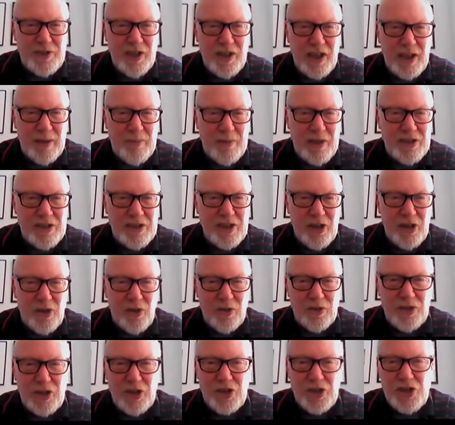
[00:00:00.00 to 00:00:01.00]
time is
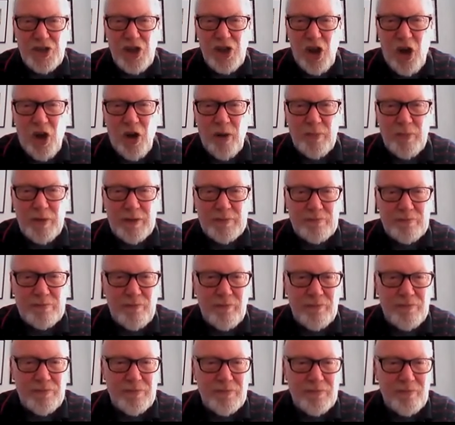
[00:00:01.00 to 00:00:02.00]
along the top,
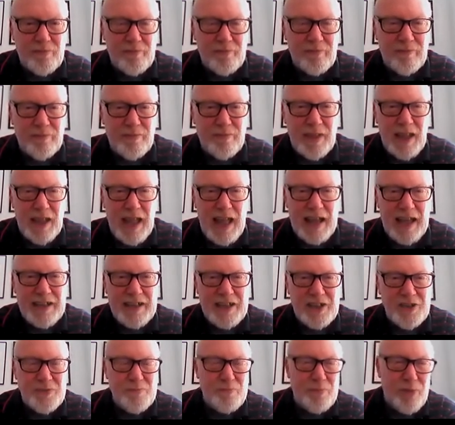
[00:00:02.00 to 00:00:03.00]
and
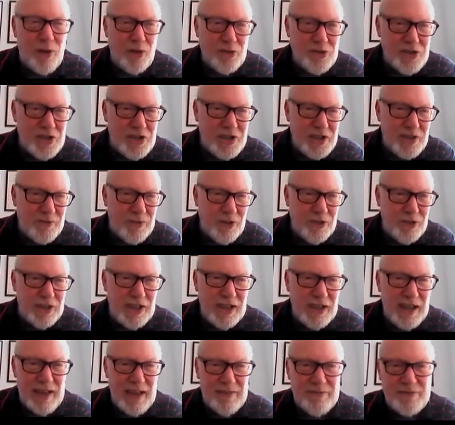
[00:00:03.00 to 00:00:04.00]
it's positive on the
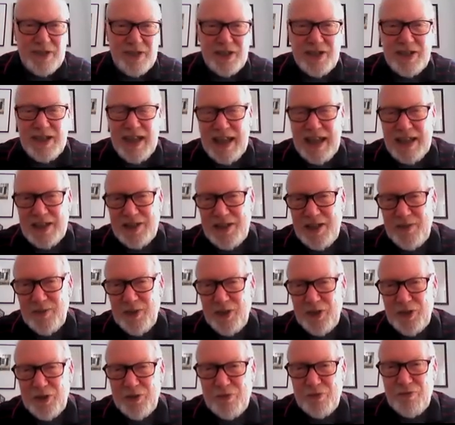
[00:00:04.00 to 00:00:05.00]
left and negative
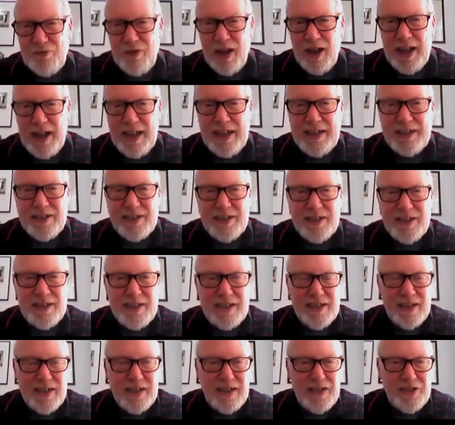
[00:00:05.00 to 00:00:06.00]
on the right.
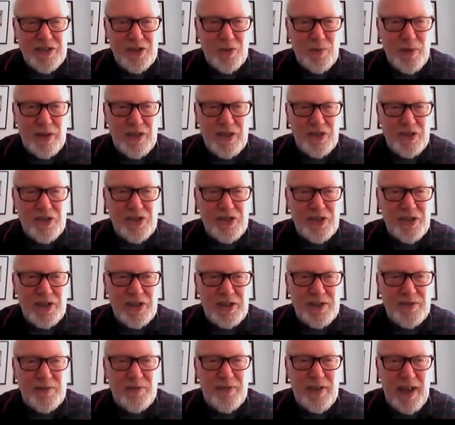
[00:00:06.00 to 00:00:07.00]
So when the sun
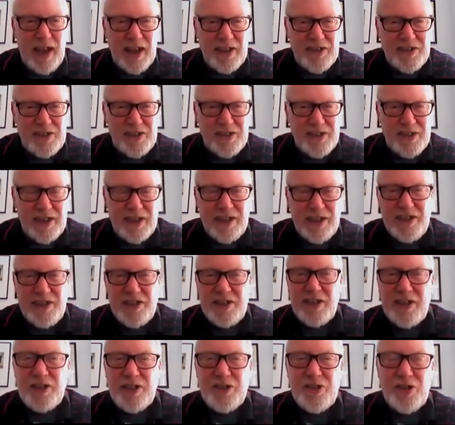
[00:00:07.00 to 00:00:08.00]
is fast, can you
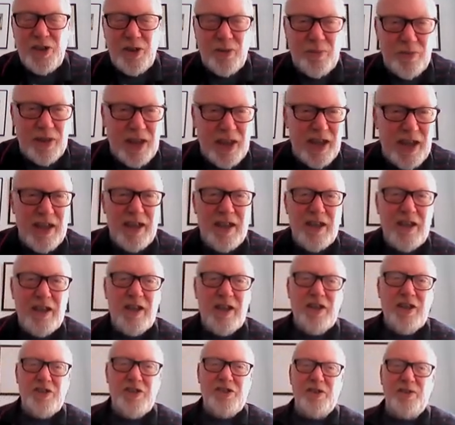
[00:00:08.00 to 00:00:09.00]
see at the top there,
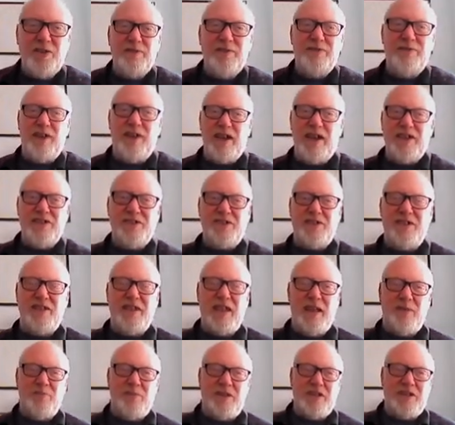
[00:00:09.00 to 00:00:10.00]
sun fast,
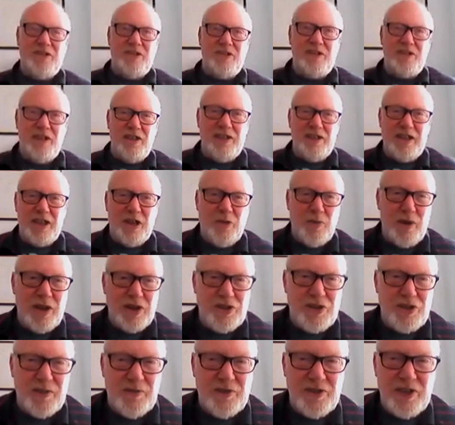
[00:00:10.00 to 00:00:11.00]
that means that the
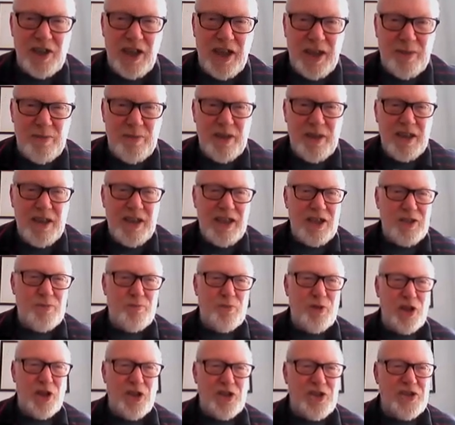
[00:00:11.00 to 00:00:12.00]
equation of time is
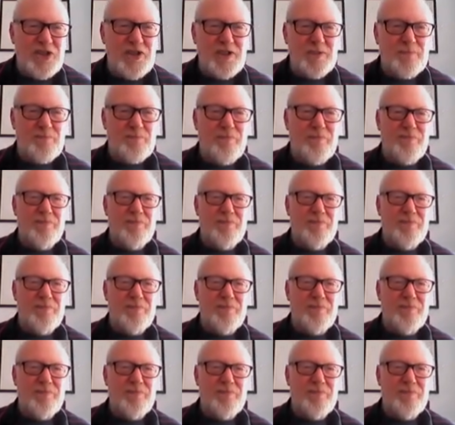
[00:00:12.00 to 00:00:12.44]
plus